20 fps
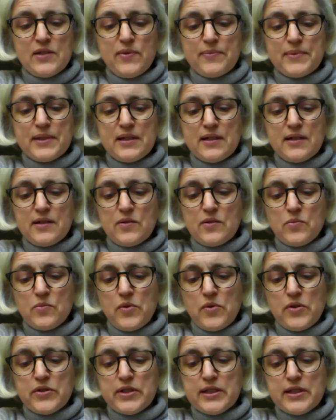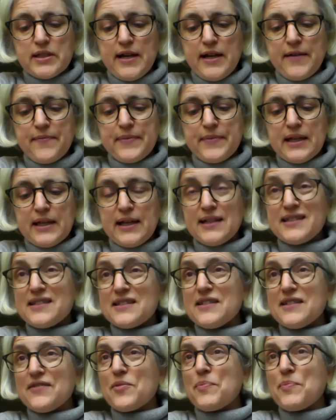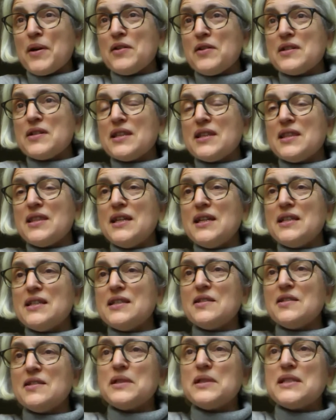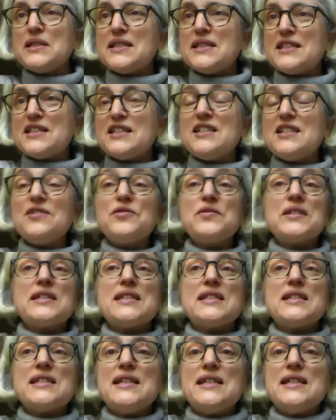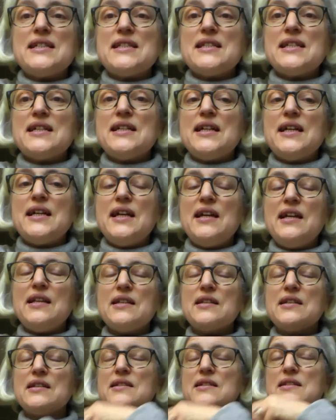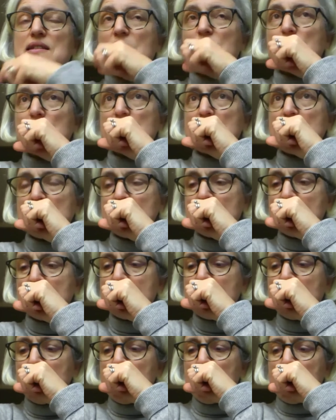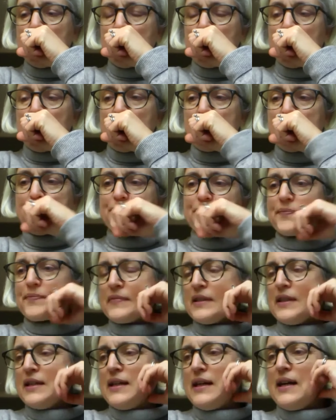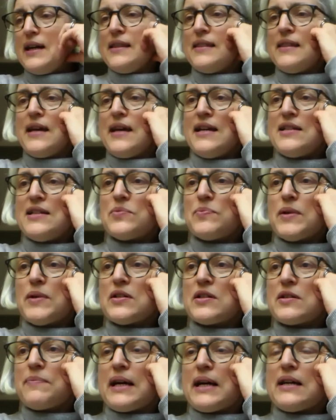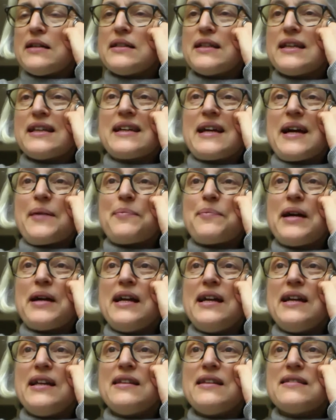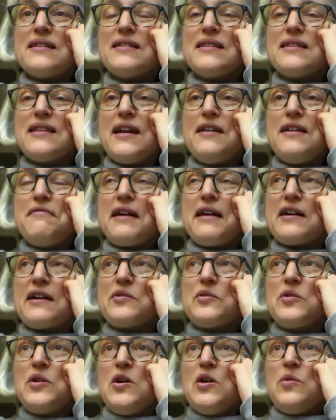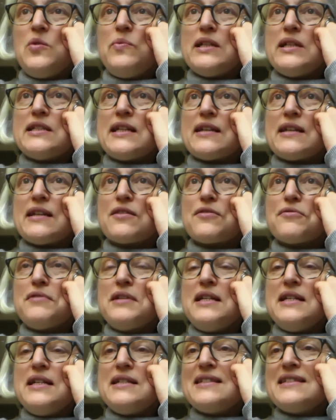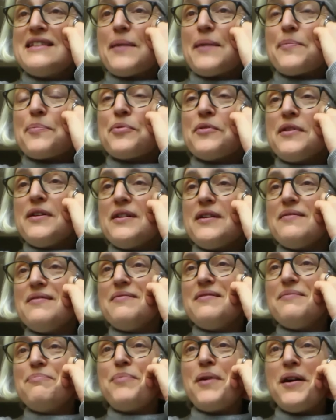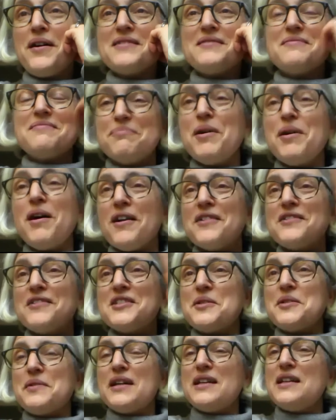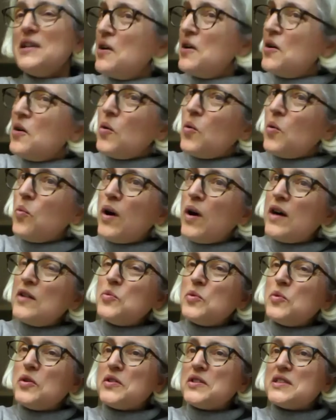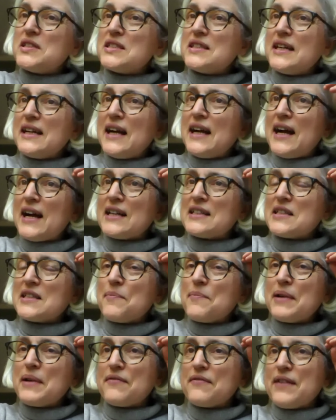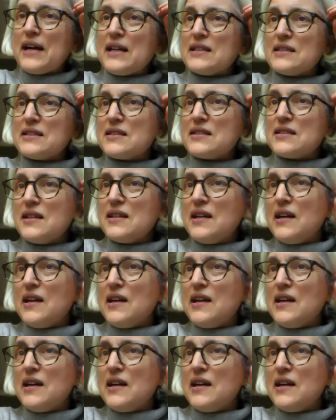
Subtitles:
webinar was a case study of the Poker Theatre, which is a children's theatre in southwest London. And they spoke about a campaign that they ran, which had three separate parts to it. One was they had a big event